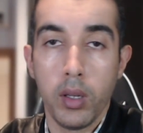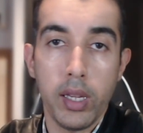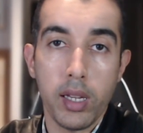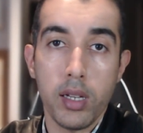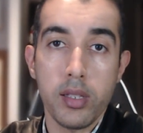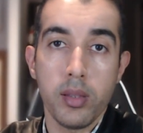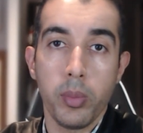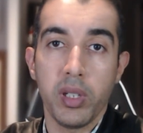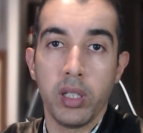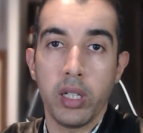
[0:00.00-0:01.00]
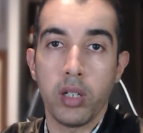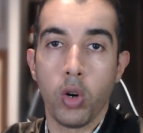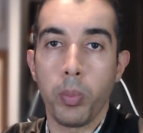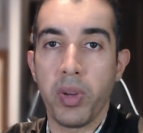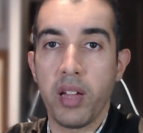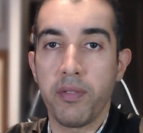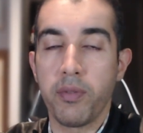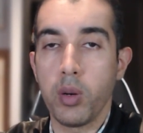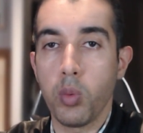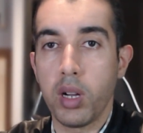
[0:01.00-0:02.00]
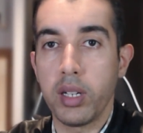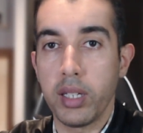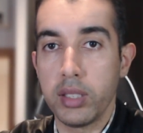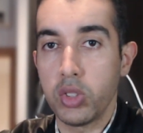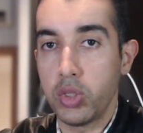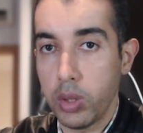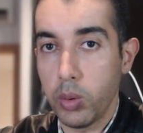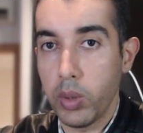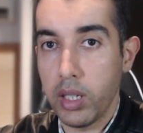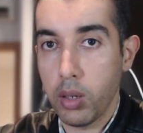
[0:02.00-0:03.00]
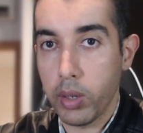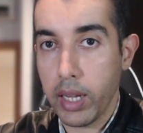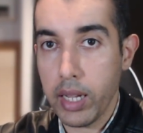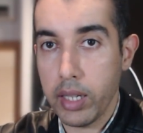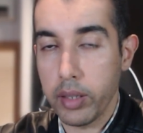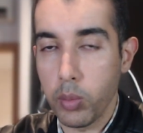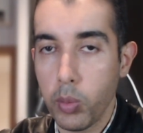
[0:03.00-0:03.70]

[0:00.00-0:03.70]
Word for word: Hey guys, Nabil here, hope everyone is doing okay.